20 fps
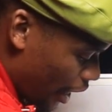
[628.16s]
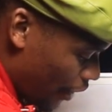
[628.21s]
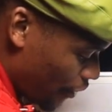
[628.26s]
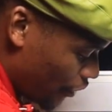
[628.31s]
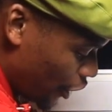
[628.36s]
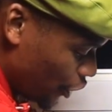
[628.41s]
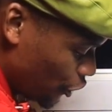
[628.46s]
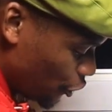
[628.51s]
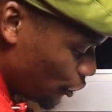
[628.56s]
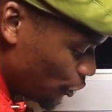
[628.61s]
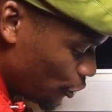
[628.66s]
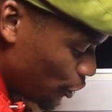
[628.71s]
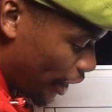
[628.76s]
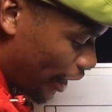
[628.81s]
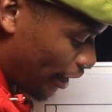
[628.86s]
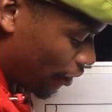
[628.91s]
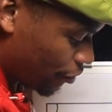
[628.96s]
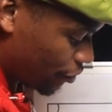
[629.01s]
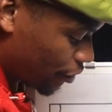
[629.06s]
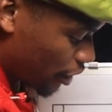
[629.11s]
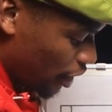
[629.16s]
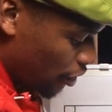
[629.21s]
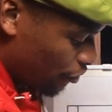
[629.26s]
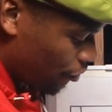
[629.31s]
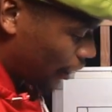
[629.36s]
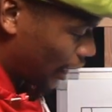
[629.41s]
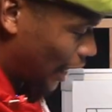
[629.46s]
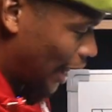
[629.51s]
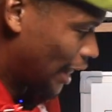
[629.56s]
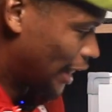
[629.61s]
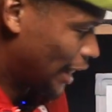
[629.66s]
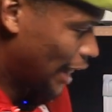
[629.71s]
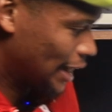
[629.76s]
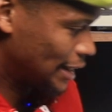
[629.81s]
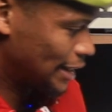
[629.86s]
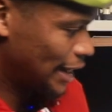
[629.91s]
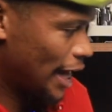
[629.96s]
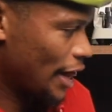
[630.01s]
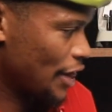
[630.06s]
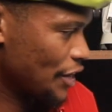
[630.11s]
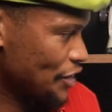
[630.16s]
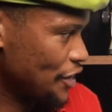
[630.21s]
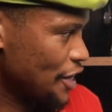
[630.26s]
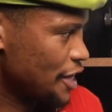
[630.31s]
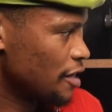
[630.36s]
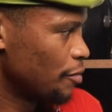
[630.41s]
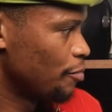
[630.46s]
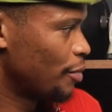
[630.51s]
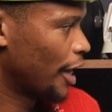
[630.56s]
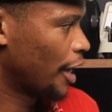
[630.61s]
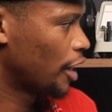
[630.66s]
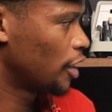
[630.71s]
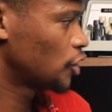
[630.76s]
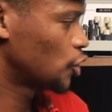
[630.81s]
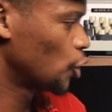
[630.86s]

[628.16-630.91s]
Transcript: and then you do have Farhan as the other centre-back.